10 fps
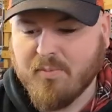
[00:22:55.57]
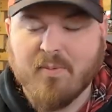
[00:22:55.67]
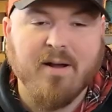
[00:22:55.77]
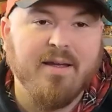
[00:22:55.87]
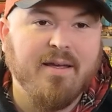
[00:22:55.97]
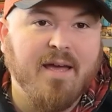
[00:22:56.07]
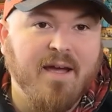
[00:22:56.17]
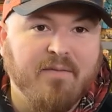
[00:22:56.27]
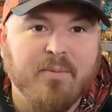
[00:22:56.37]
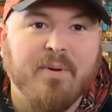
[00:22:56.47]
right,
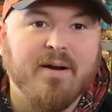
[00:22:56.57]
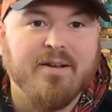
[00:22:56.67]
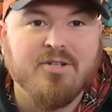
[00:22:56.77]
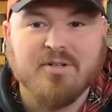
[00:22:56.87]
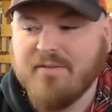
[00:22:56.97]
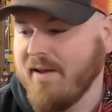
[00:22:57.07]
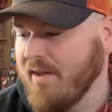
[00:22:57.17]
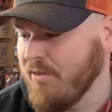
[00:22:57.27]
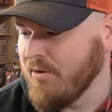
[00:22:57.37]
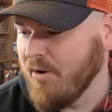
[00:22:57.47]
everybody should have
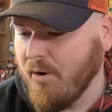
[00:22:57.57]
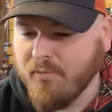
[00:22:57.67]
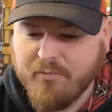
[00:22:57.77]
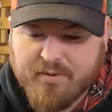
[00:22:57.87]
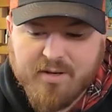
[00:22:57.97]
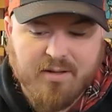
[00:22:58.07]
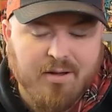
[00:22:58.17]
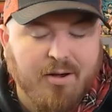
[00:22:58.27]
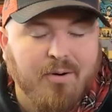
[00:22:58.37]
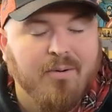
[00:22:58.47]
had their own
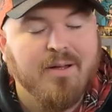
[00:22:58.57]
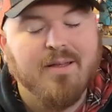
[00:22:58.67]
video.